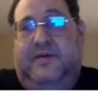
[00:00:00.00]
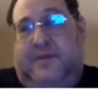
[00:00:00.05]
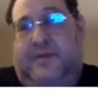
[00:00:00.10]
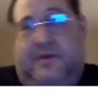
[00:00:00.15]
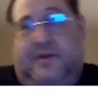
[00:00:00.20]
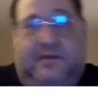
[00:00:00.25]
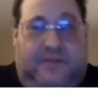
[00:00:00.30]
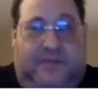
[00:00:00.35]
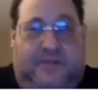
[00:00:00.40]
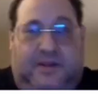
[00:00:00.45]

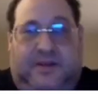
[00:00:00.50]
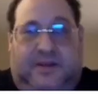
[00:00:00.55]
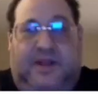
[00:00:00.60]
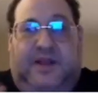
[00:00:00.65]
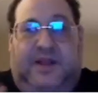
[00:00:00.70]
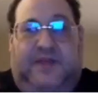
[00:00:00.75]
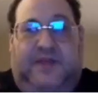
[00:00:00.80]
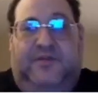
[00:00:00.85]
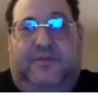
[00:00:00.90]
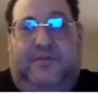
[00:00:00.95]
At
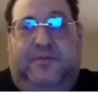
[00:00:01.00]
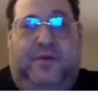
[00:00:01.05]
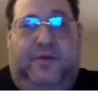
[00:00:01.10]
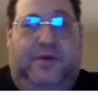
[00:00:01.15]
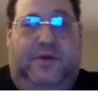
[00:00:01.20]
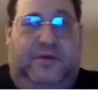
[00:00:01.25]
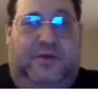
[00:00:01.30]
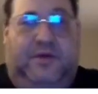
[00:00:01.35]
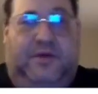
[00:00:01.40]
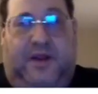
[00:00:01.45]
any given
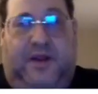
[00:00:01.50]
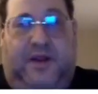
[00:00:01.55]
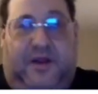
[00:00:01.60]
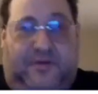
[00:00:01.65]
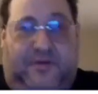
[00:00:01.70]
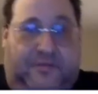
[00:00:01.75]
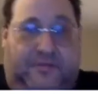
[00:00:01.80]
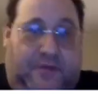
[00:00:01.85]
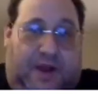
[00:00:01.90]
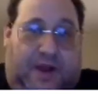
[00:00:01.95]
point, you can
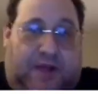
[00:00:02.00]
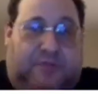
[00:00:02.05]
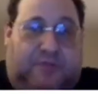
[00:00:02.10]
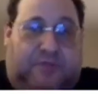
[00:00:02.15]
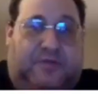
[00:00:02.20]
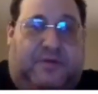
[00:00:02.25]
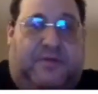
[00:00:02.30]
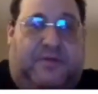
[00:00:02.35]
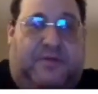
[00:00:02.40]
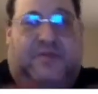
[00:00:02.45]
have a lot of
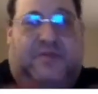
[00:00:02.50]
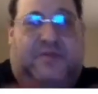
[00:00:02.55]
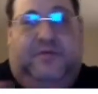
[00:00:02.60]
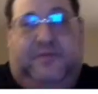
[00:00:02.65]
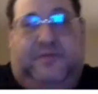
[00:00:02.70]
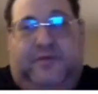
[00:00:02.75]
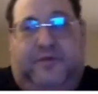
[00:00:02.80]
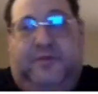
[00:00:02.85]
requests or a few